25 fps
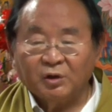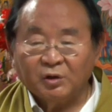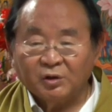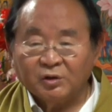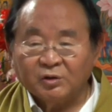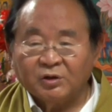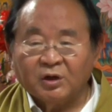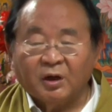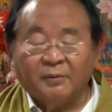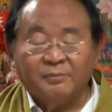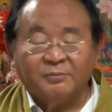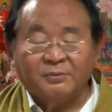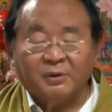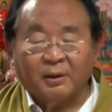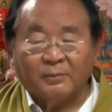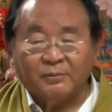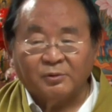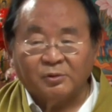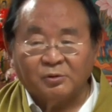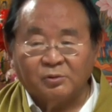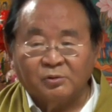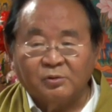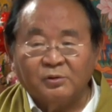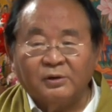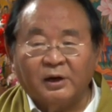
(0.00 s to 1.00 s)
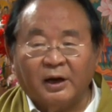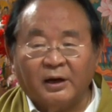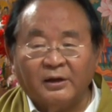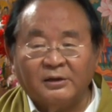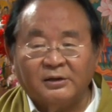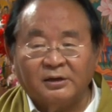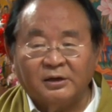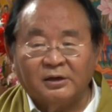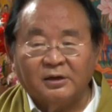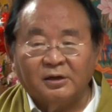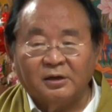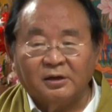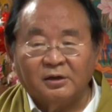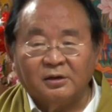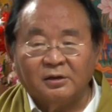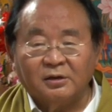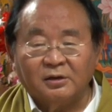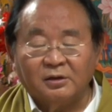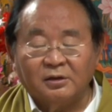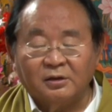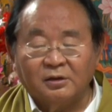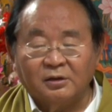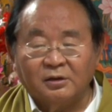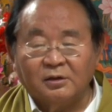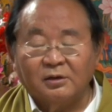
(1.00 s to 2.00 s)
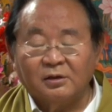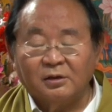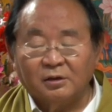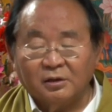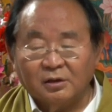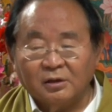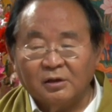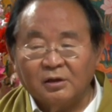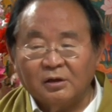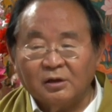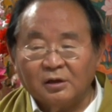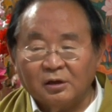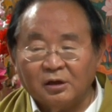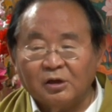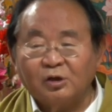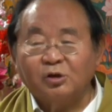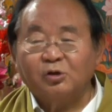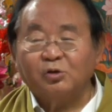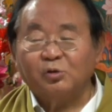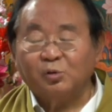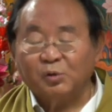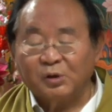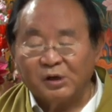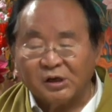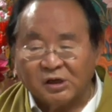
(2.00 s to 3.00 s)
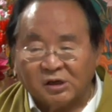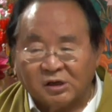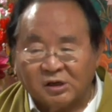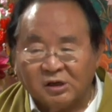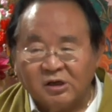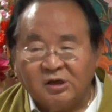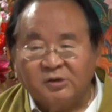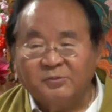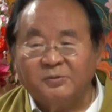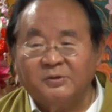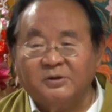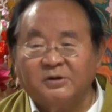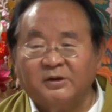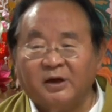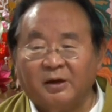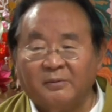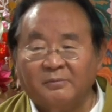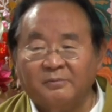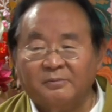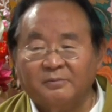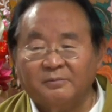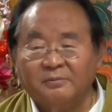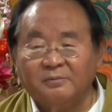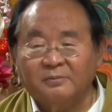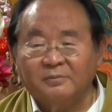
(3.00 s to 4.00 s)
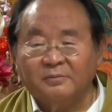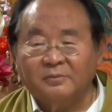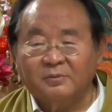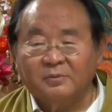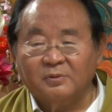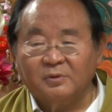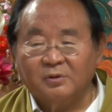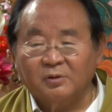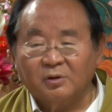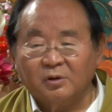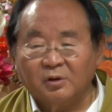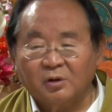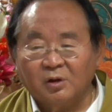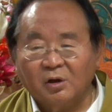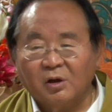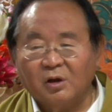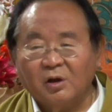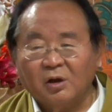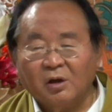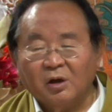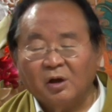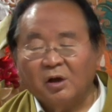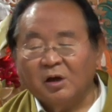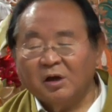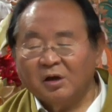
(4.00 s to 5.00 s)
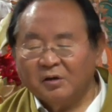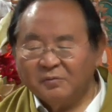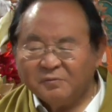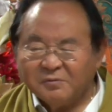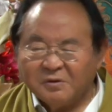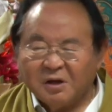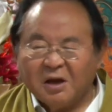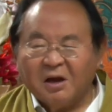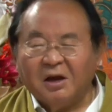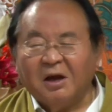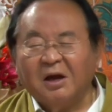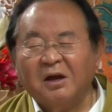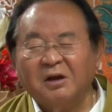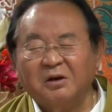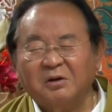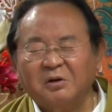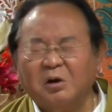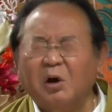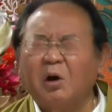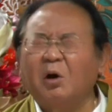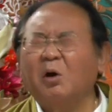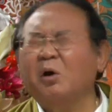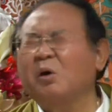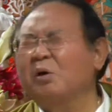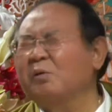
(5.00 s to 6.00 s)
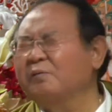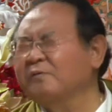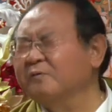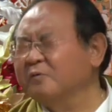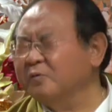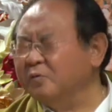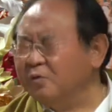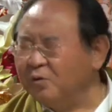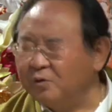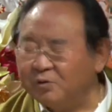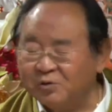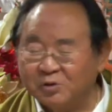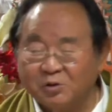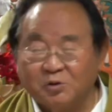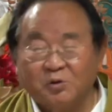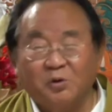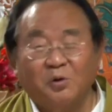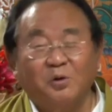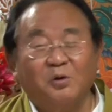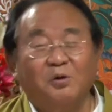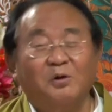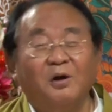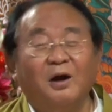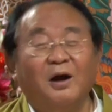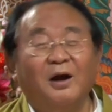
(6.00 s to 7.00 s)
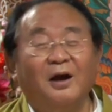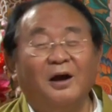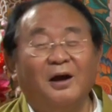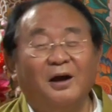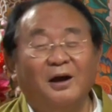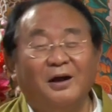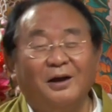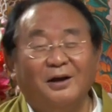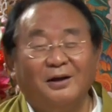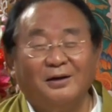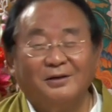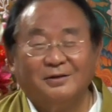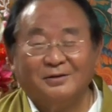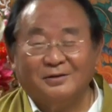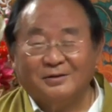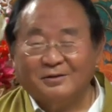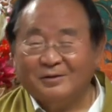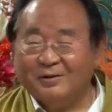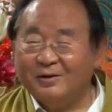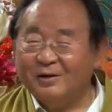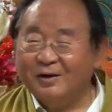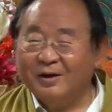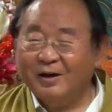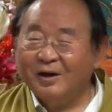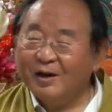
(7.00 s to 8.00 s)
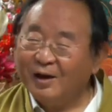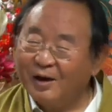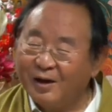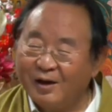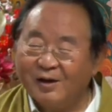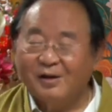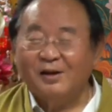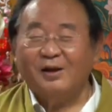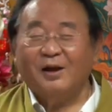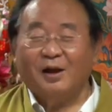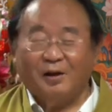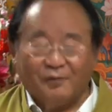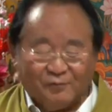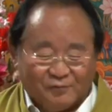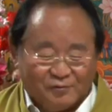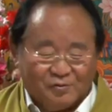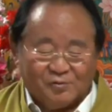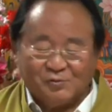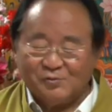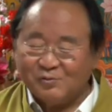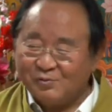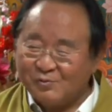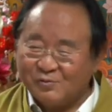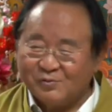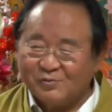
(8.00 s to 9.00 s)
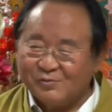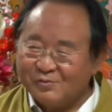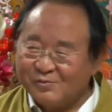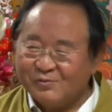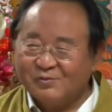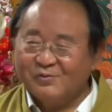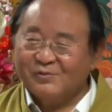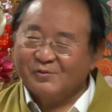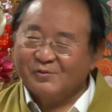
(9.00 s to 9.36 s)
Sometimes a good idea is you agree with them. If they're angry, oh, of course you're right. I love you.